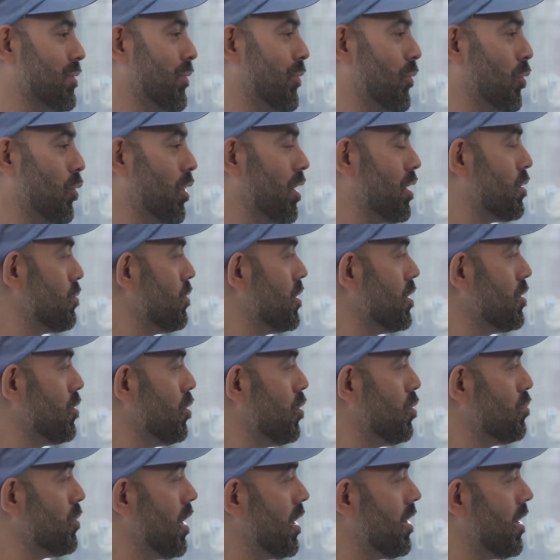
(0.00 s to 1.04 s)
43 year
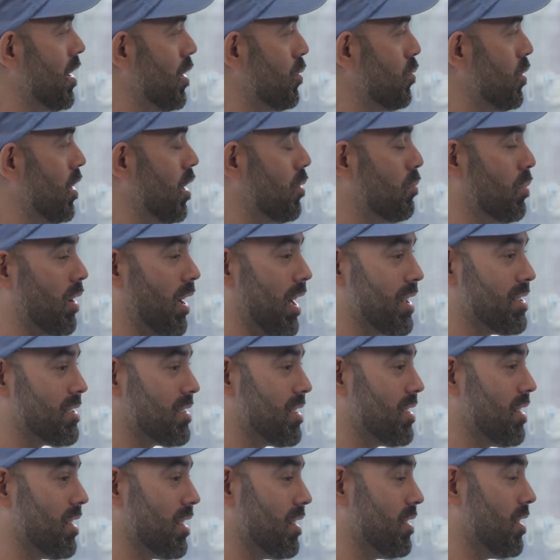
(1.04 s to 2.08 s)
old might not wear, but I
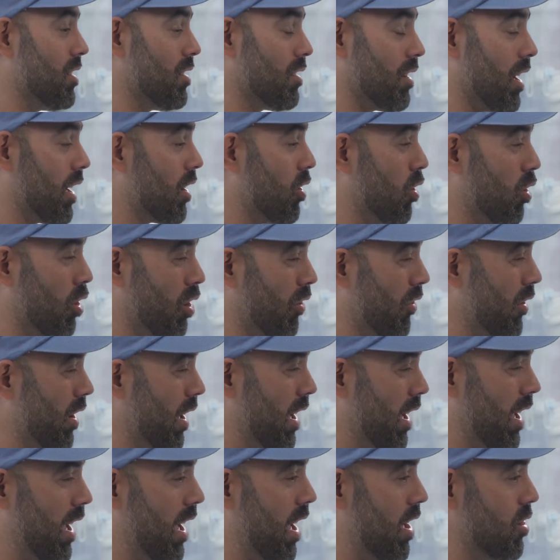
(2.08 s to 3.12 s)
see that they're like on the
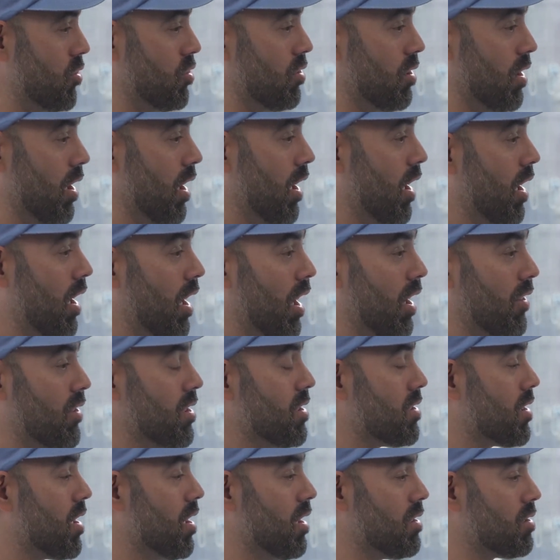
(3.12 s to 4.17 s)
edge and these
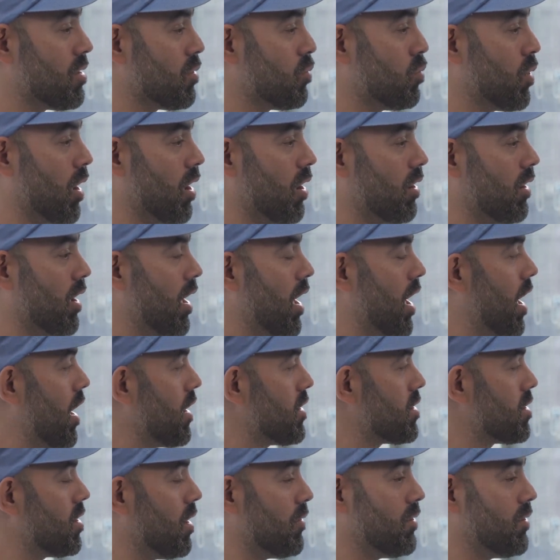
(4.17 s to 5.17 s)
kids are wearing the hottest stuff.